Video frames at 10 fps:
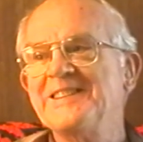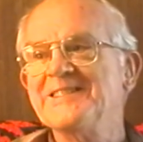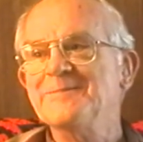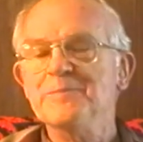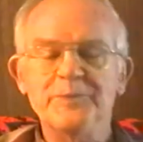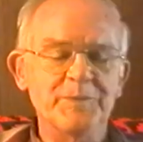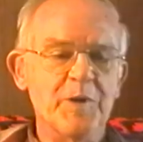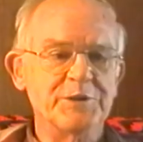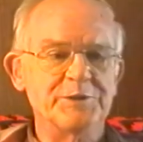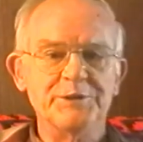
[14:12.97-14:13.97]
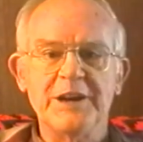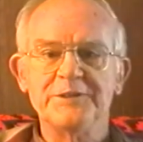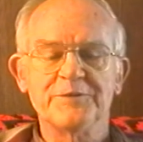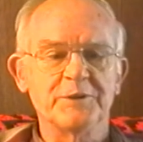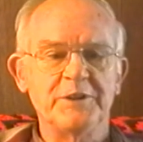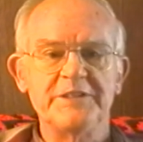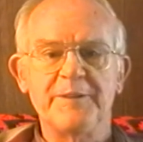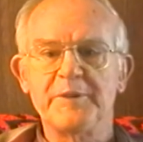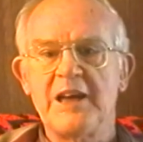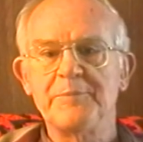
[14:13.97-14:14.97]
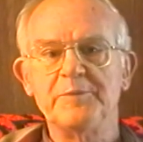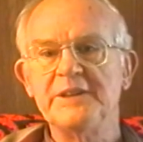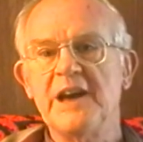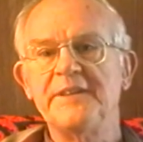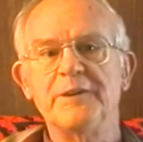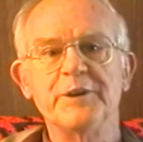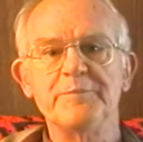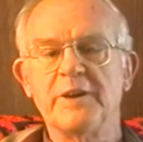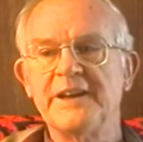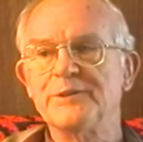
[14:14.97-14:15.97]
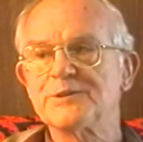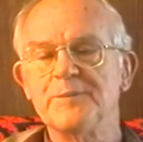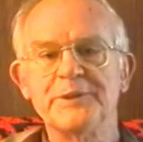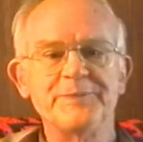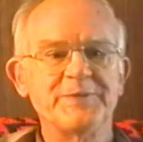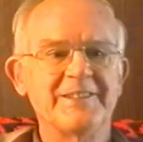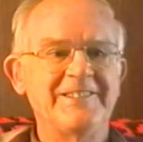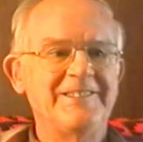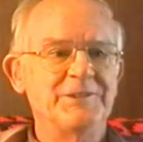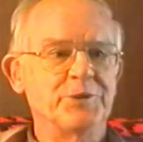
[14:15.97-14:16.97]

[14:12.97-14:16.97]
And all the kids in Mars do that just for it happened to be down that way plane or something.